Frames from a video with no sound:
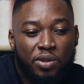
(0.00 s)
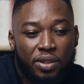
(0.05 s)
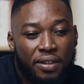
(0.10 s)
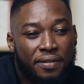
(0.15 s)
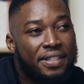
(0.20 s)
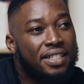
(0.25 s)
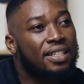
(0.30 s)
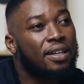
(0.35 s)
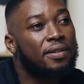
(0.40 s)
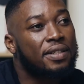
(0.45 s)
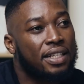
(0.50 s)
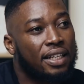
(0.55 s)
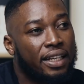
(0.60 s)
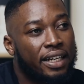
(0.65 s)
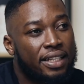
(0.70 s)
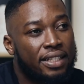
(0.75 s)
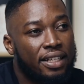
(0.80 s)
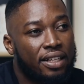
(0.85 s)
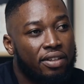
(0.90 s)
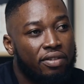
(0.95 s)
So they've
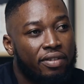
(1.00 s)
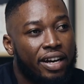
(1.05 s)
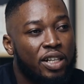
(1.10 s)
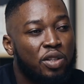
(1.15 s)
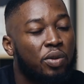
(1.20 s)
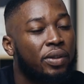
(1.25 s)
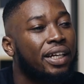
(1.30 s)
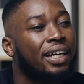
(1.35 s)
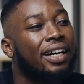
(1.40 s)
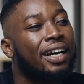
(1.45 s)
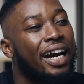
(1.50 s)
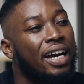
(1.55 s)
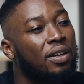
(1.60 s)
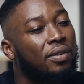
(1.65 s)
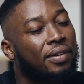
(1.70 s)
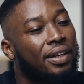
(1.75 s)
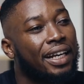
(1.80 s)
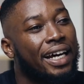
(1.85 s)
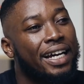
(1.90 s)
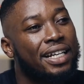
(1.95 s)
self-selected, right? So the kind
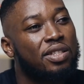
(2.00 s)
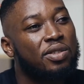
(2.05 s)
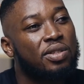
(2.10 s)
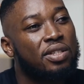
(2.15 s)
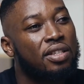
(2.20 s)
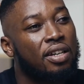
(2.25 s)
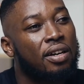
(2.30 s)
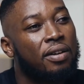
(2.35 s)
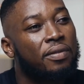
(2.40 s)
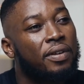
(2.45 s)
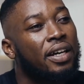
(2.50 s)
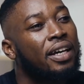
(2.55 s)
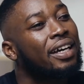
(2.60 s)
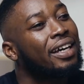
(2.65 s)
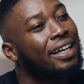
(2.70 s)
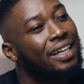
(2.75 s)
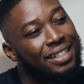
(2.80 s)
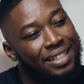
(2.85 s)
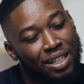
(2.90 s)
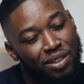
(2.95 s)
of client you serve
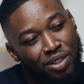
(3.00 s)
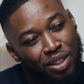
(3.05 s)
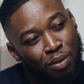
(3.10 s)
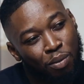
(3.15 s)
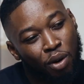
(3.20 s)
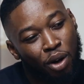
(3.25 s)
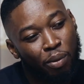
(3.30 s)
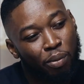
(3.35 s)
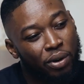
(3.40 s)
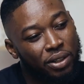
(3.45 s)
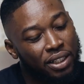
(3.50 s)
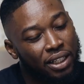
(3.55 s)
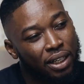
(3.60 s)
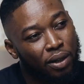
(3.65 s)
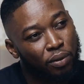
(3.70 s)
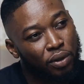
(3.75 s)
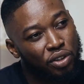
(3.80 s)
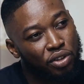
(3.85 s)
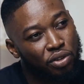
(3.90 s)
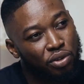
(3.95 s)
is actually more important
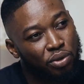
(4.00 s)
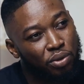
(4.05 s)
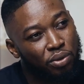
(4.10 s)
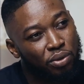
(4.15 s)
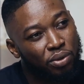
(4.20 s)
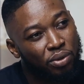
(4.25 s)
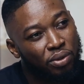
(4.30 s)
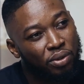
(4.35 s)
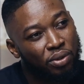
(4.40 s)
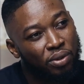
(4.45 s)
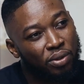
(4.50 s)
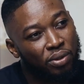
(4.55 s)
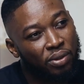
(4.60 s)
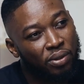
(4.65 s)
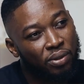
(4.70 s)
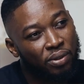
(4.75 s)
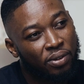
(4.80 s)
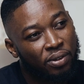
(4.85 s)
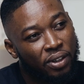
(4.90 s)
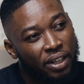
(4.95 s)
than what you do.
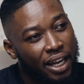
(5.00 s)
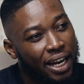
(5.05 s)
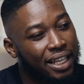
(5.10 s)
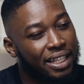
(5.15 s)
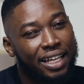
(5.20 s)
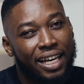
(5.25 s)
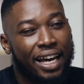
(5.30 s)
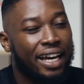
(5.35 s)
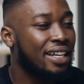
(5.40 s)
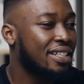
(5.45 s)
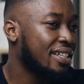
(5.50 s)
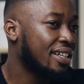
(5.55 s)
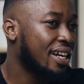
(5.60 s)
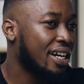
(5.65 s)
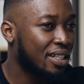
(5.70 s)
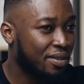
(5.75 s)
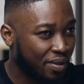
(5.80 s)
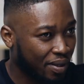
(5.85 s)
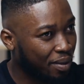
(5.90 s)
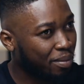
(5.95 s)
And I think I hinted
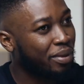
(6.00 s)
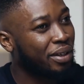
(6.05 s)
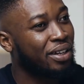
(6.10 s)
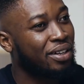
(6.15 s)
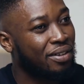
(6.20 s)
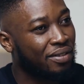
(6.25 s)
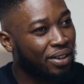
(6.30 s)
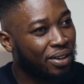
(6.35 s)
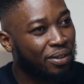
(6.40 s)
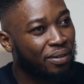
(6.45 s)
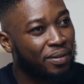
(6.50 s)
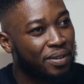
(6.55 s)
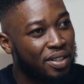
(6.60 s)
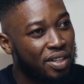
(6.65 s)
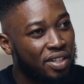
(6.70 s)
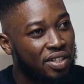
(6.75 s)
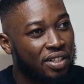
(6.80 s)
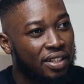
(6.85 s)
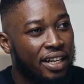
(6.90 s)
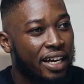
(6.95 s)
at this from the beginning of the
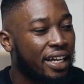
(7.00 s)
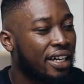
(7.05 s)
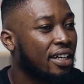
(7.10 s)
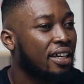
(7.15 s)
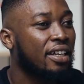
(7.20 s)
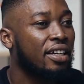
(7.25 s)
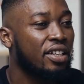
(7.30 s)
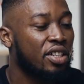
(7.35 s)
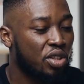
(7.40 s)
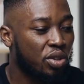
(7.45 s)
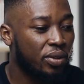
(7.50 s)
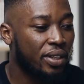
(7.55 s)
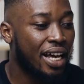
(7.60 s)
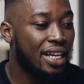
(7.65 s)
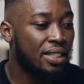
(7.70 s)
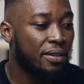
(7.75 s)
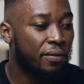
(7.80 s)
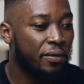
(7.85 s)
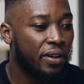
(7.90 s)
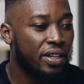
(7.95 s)
conversation. Like, so
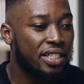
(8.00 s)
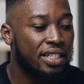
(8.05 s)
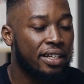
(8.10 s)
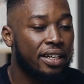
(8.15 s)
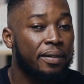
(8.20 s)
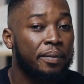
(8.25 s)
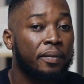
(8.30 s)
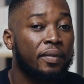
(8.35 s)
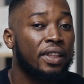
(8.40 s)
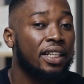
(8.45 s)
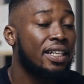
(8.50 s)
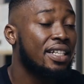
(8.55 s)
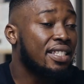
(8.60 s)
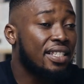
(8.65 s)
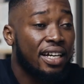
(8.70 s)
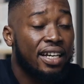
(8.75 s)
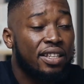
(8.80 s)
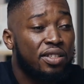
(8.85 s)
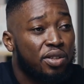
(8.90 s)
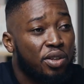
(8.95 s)
that's the first thing. The
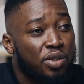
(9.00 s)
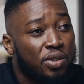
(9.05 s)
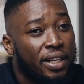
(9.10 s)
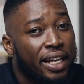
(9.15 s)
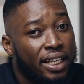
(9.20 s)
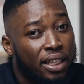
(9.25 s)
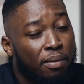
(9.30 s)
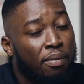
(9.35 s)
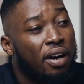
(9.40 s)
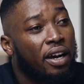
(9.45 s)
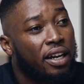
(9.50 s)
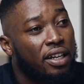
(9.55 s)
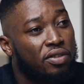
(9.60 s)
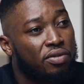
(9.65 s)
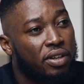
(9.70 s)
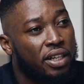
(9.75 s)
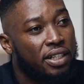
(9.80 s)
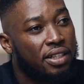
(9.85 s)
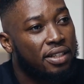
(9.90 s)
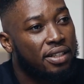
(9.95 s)
second is also like the
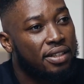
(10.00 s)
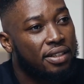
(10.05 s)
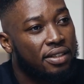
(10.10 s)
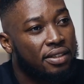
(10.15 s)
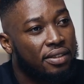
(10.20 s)
market rates.